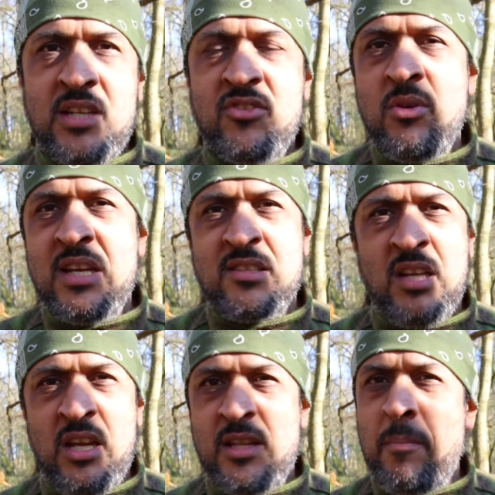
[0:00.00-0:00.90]
then two days
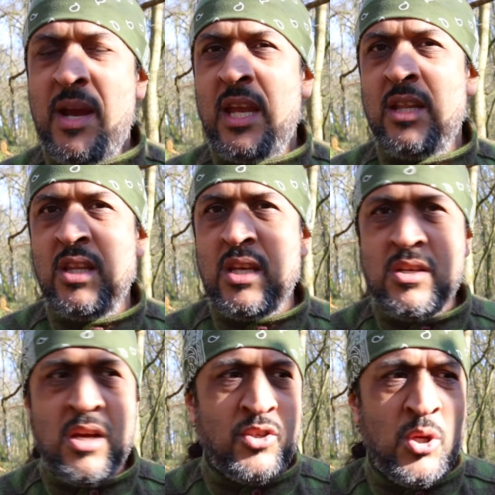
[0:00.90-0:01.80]
later they're back in the
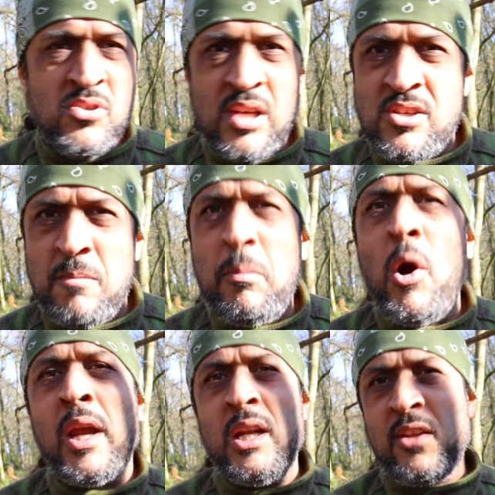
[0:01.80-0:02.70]
you know newsagent
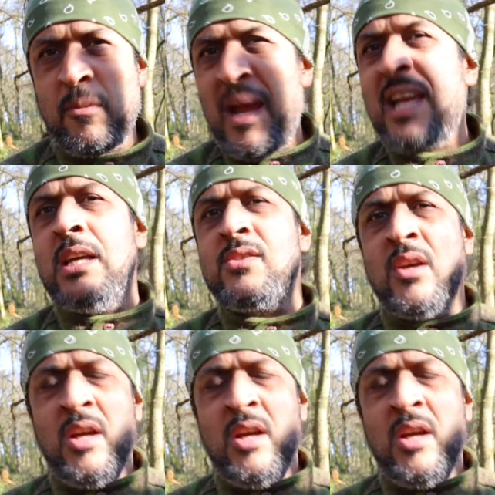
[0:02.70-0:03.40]
buying another packet.